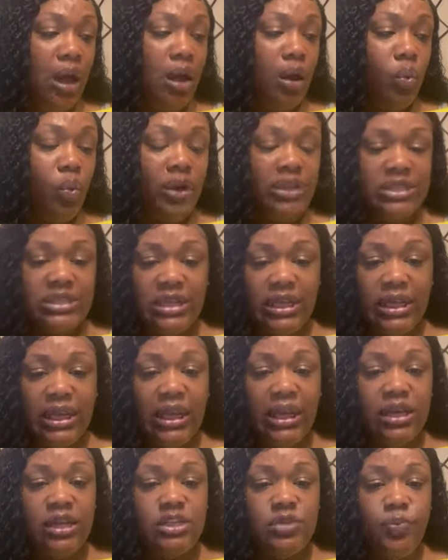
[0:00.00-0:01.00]
Uh, once
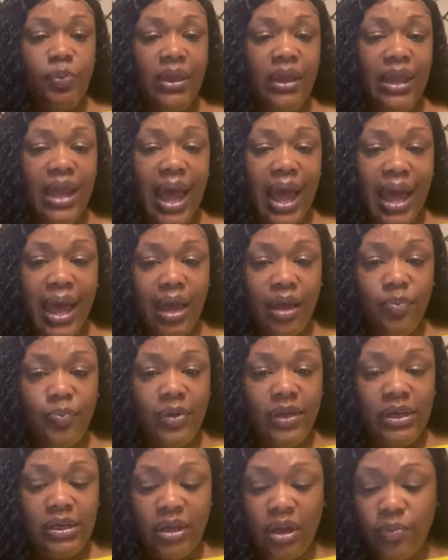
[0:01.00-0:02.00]
again, is
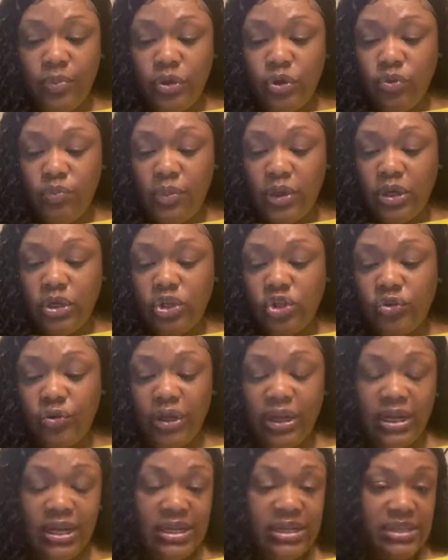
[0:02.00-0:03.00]
PIPW Ministry.